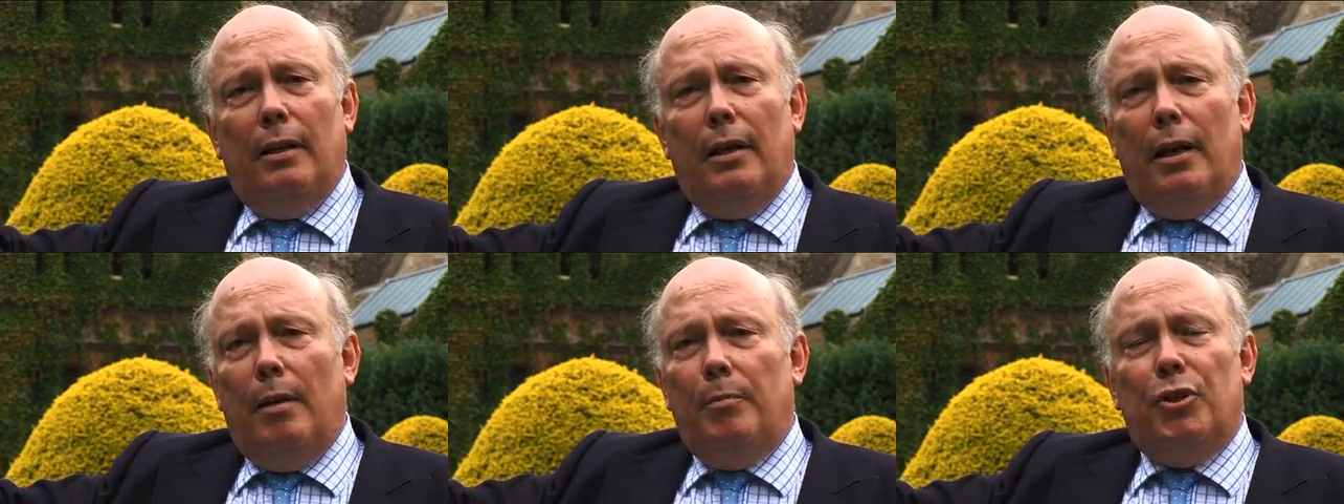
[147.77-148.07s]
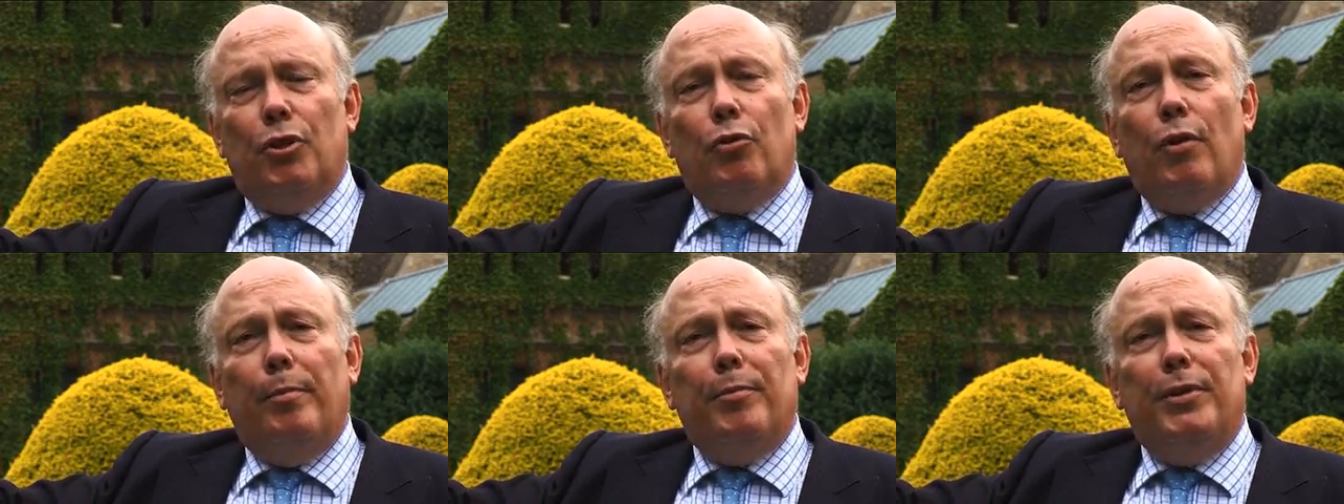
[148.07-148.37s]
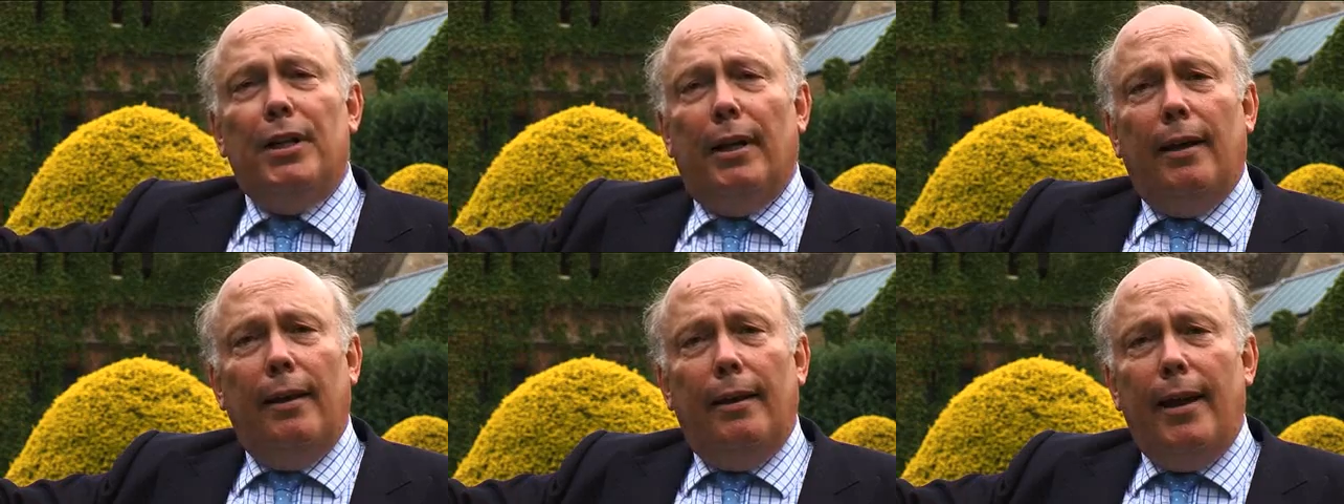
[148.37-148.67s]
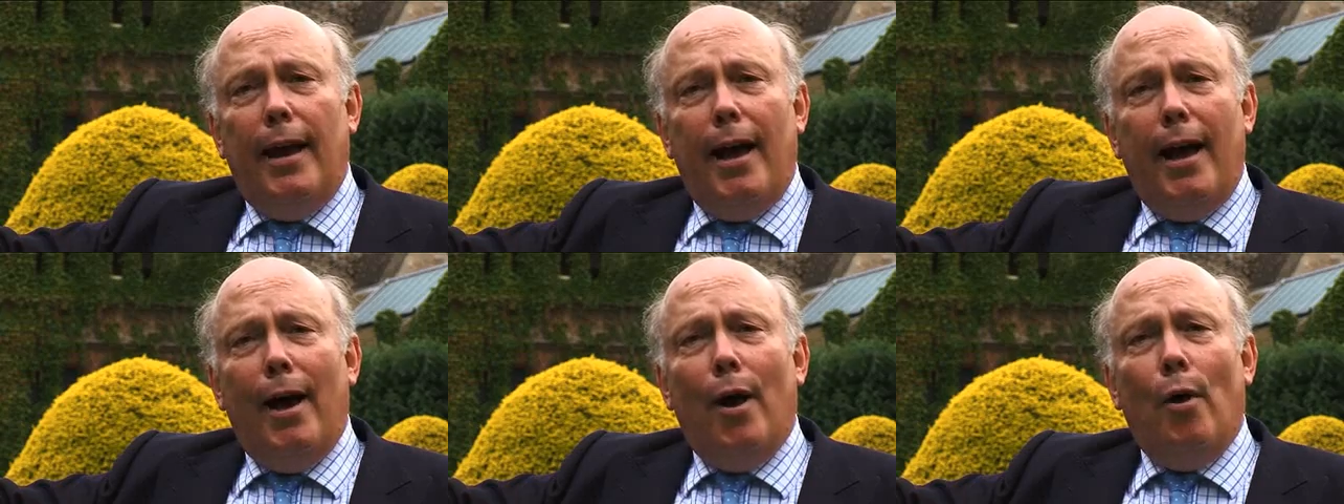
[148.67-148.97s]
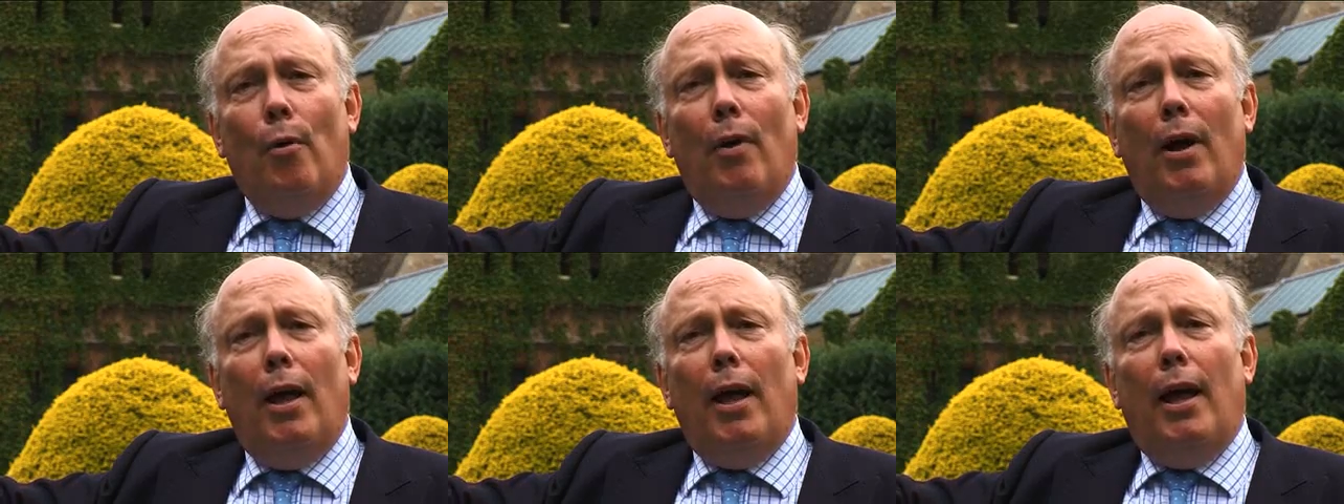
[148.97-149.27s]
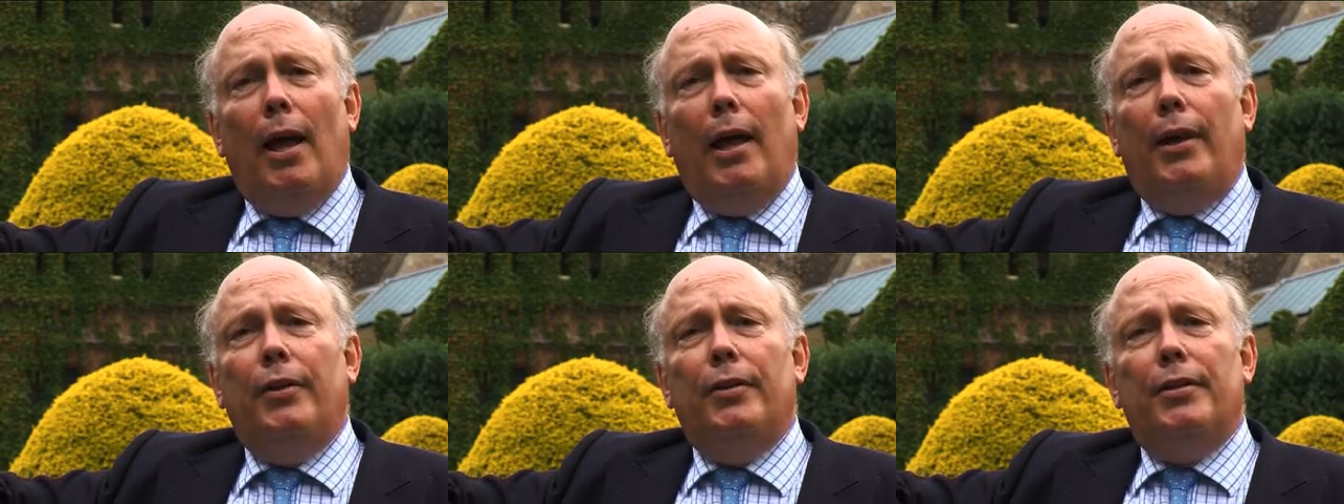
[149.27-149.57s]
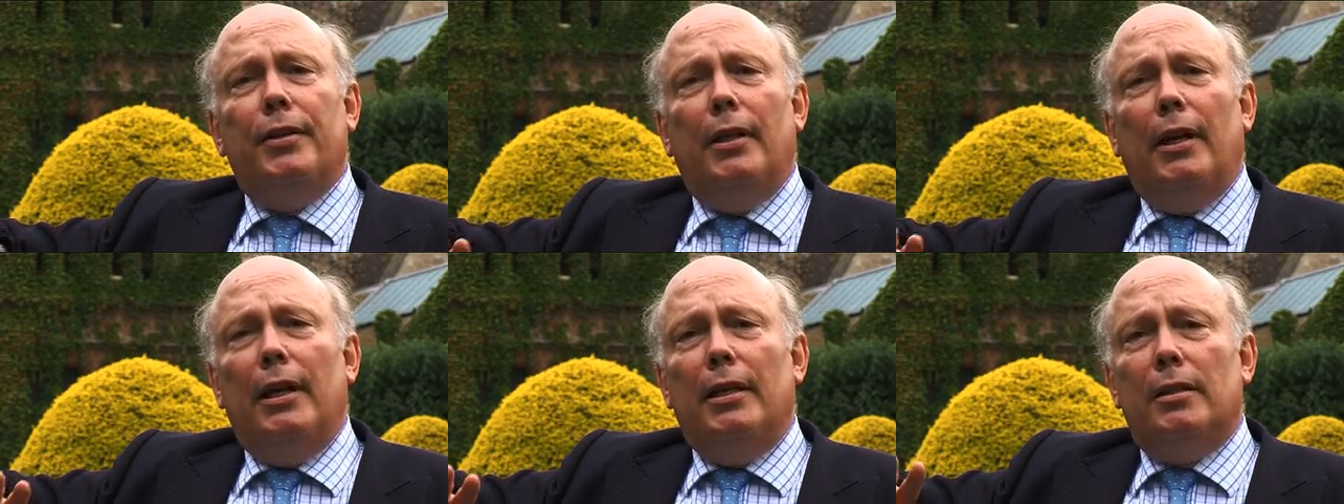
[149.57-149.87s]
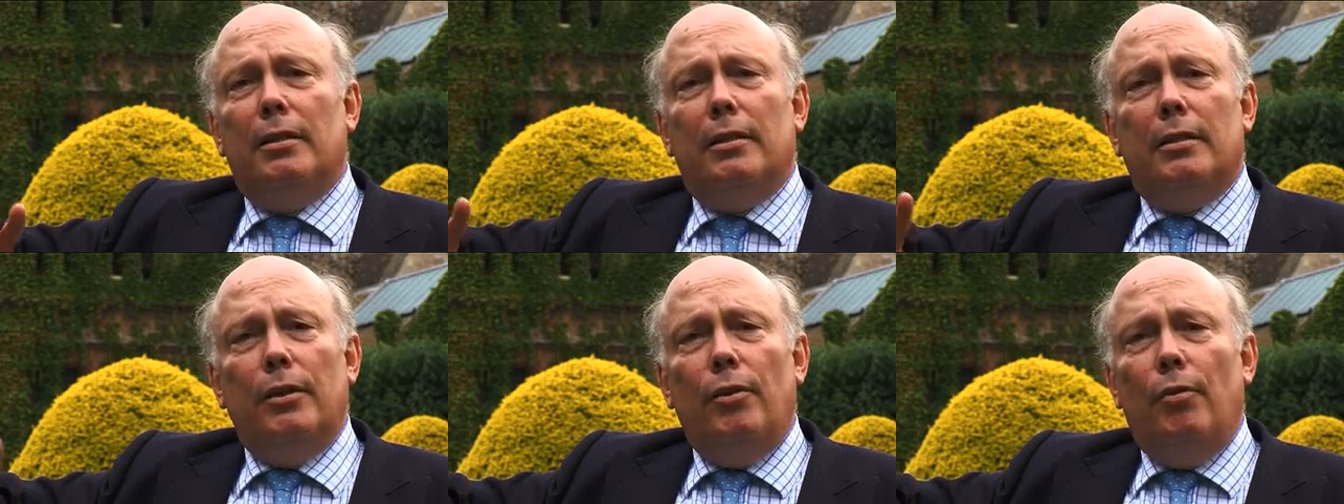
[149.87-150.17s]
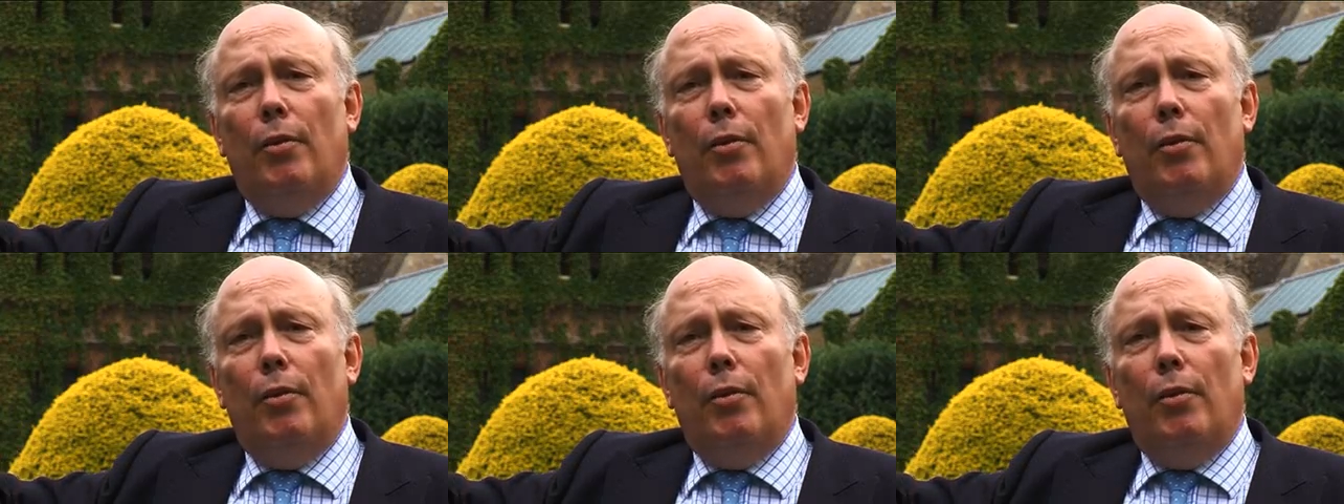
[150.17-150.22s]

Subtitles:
I'm scripting it now, and it's,